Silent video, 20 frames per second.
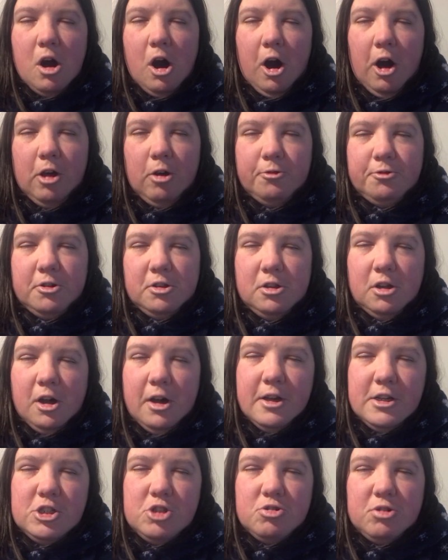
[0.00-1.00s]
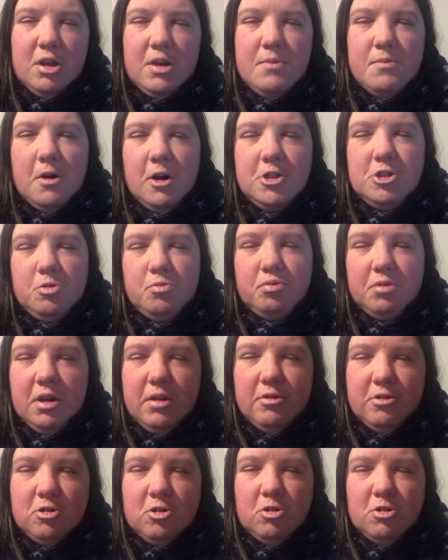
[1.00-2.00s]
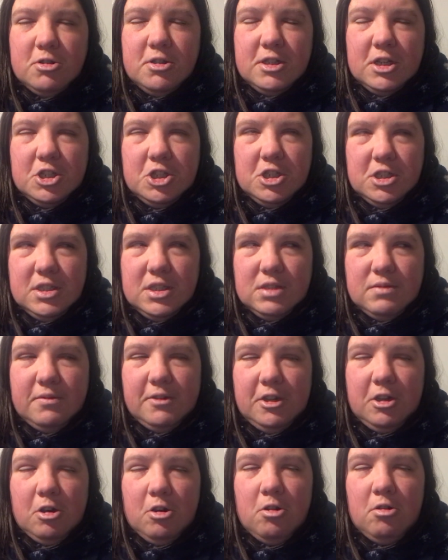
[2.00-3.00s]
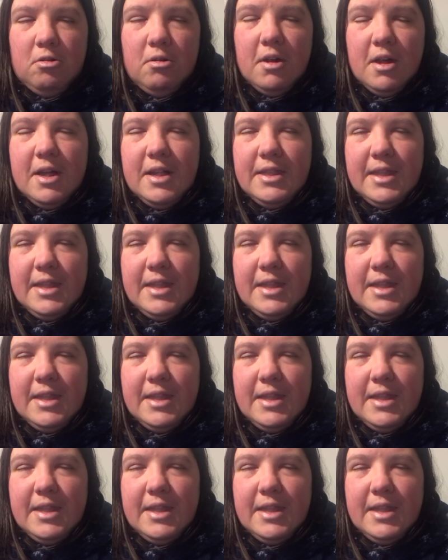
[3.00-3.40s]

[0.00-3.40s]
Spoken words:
I often live stream. I do pre-records, such as this video,